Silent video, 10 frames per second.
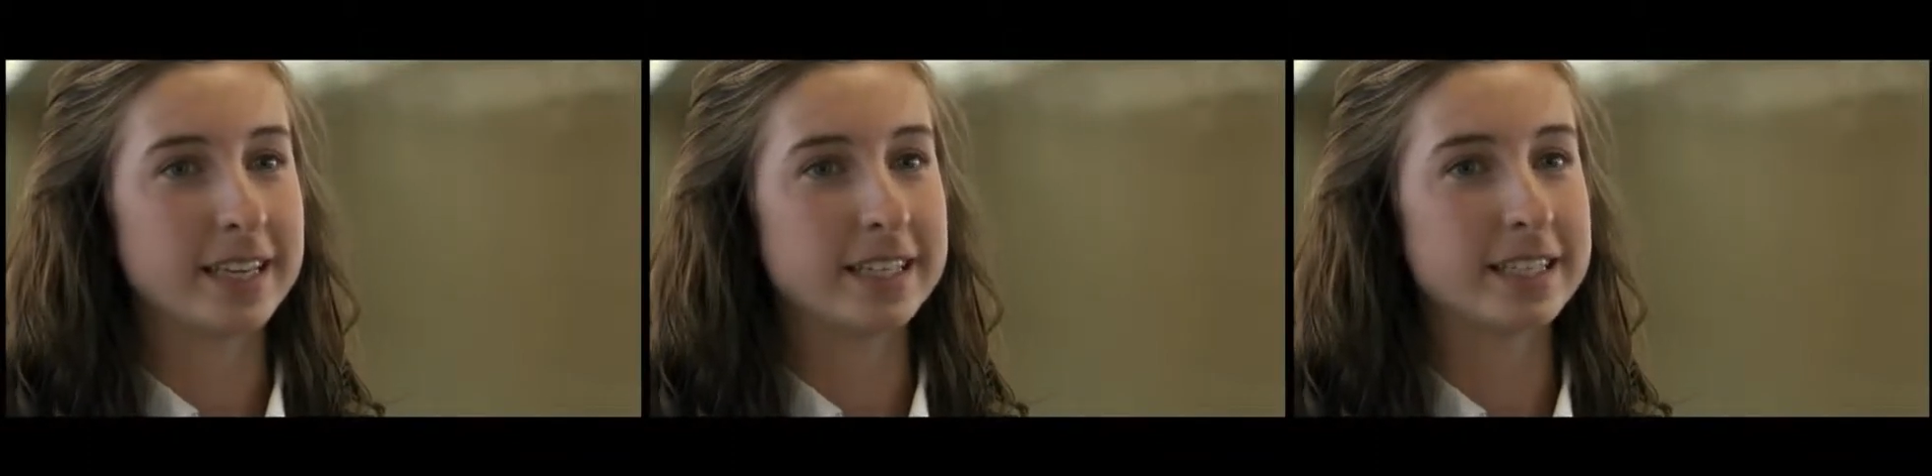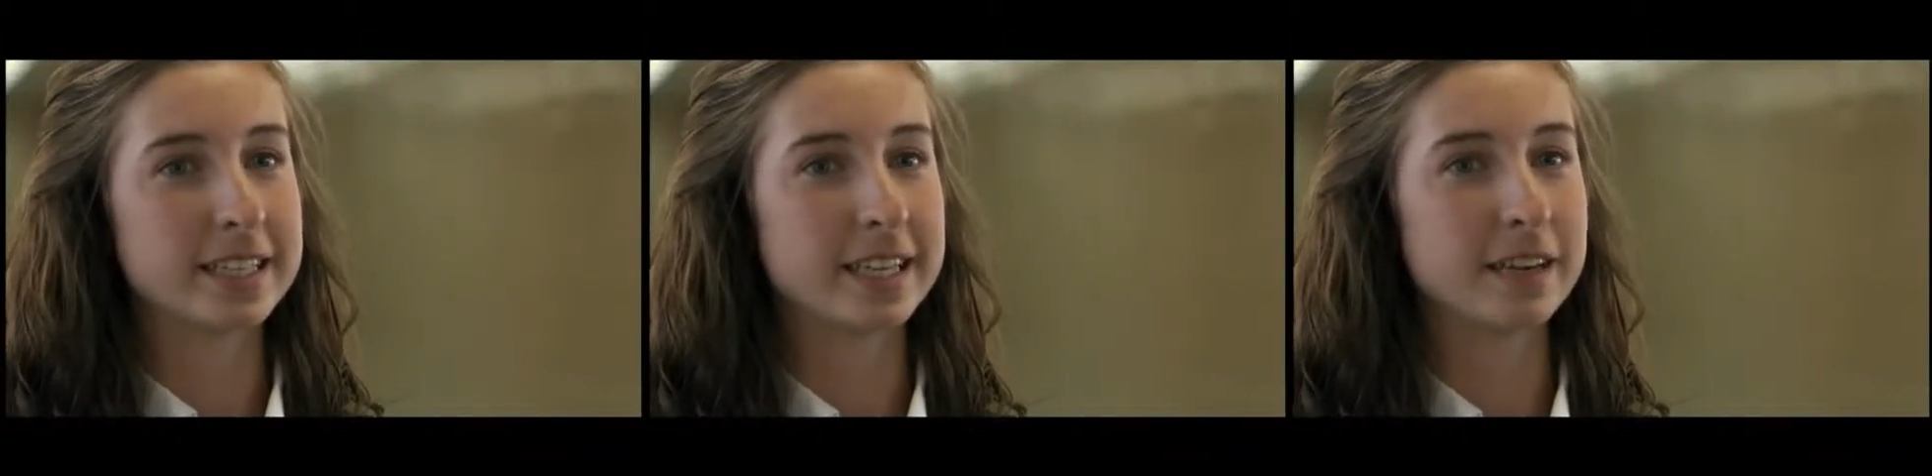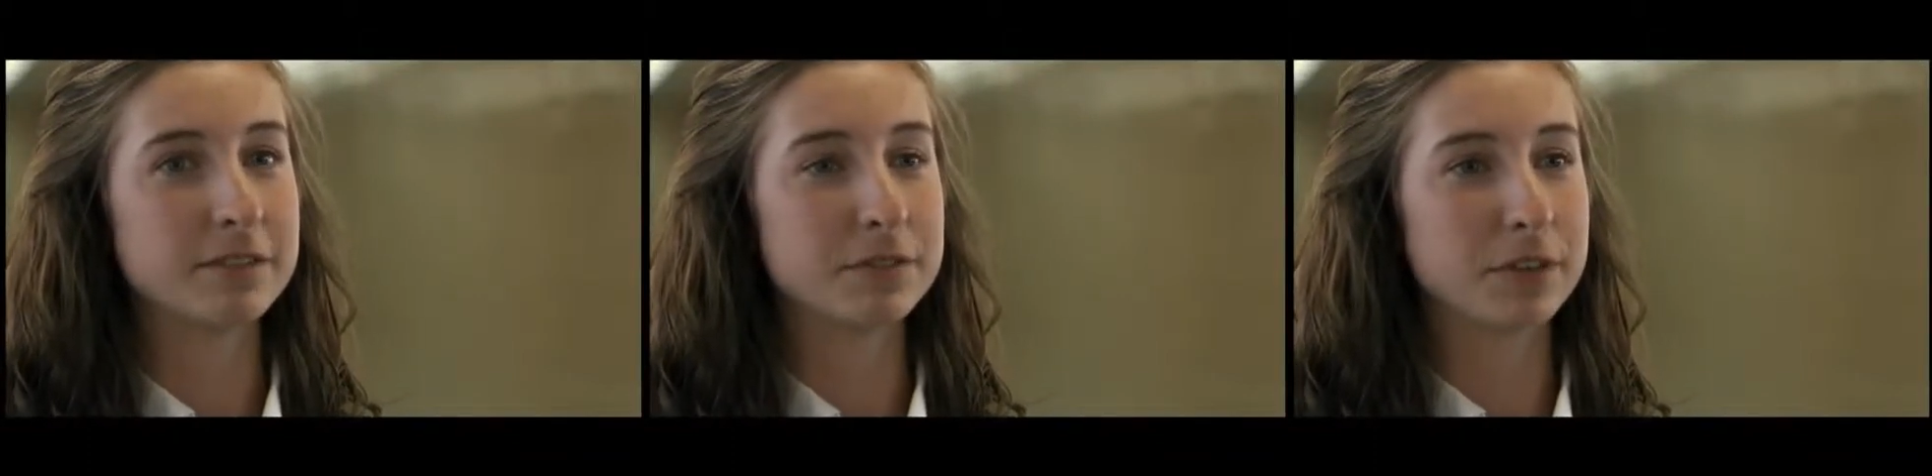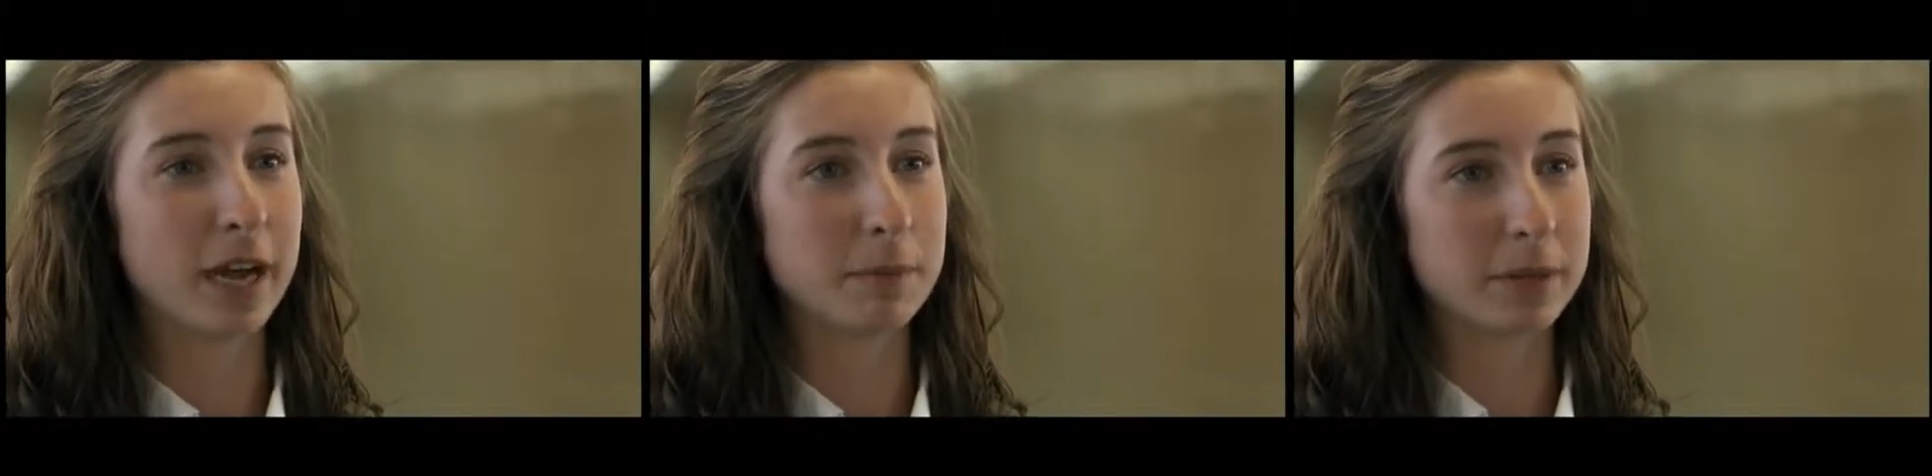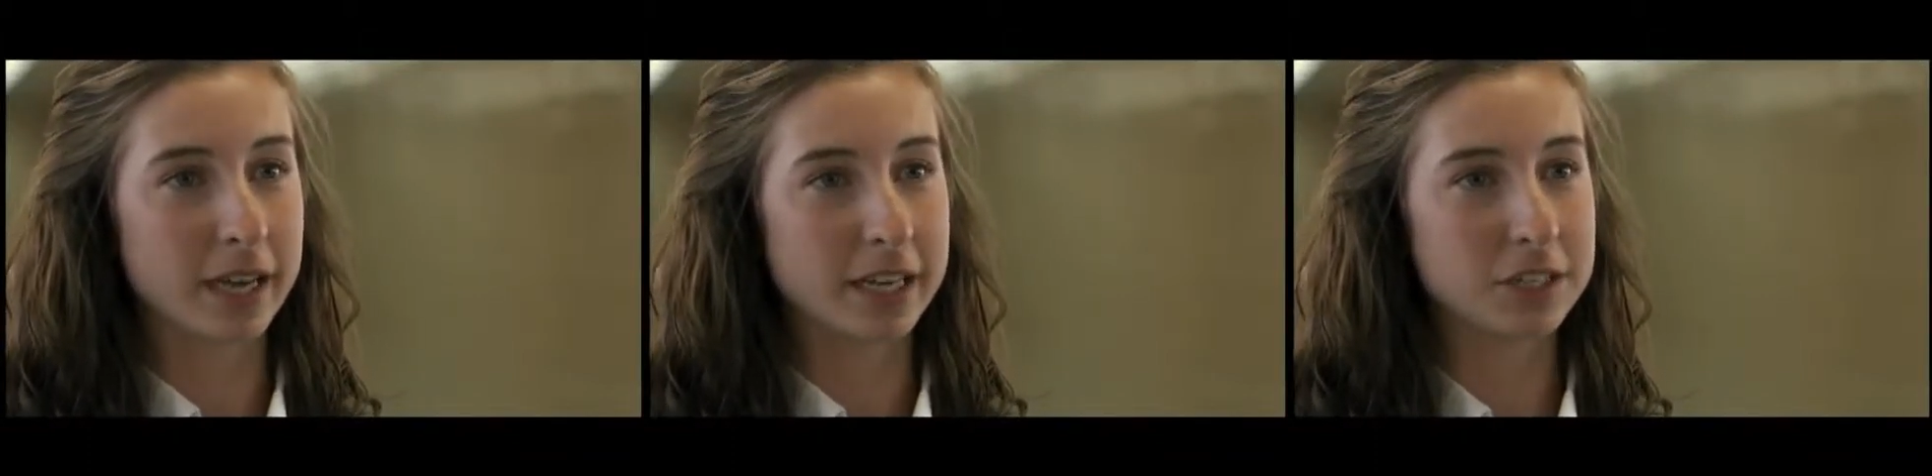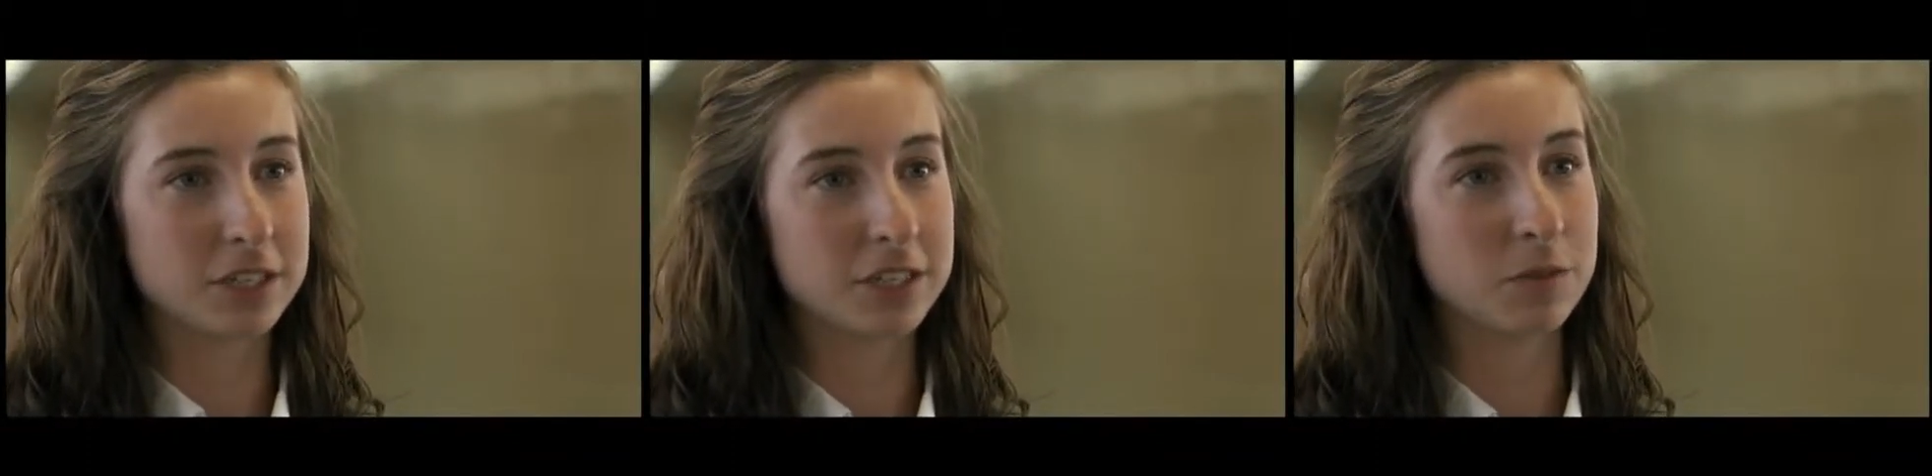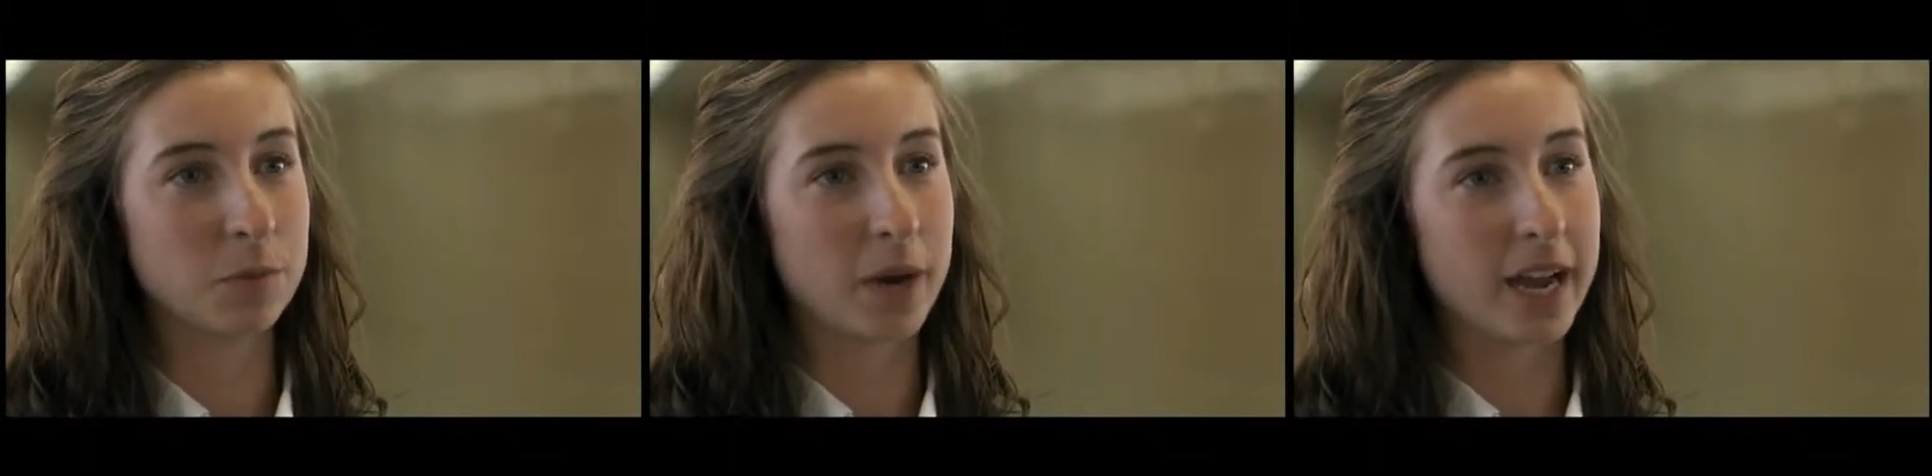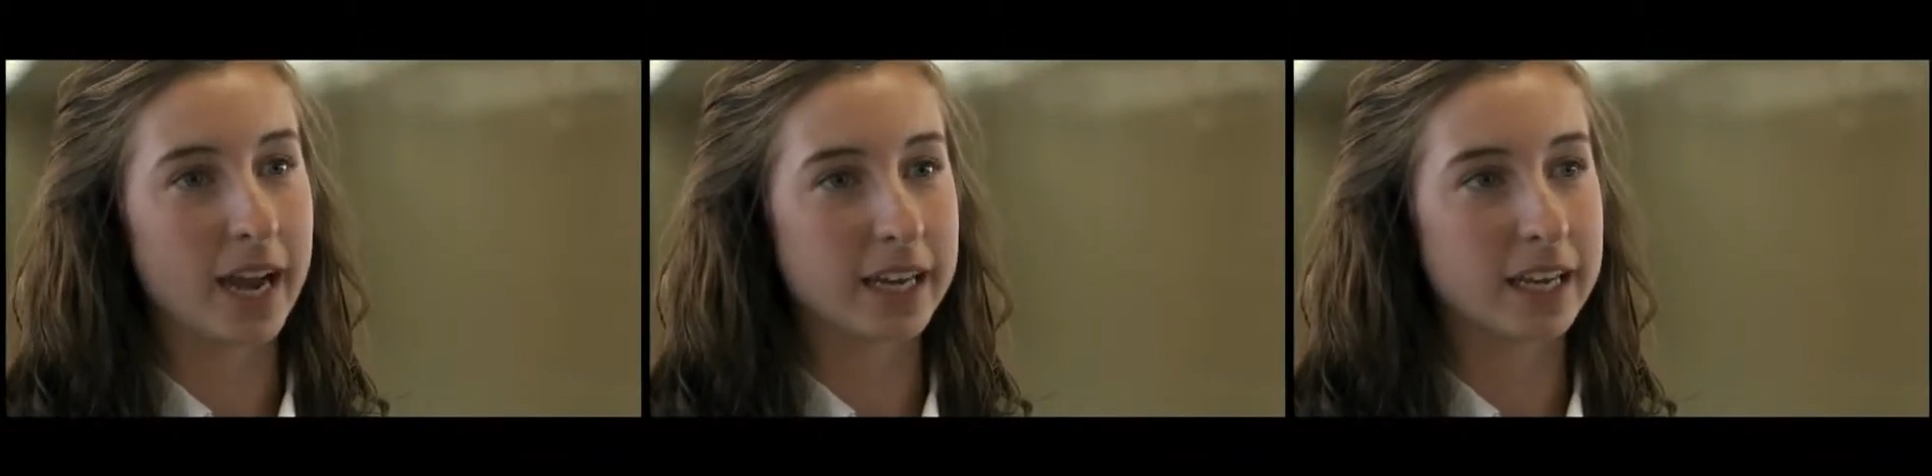and to think of different applications and way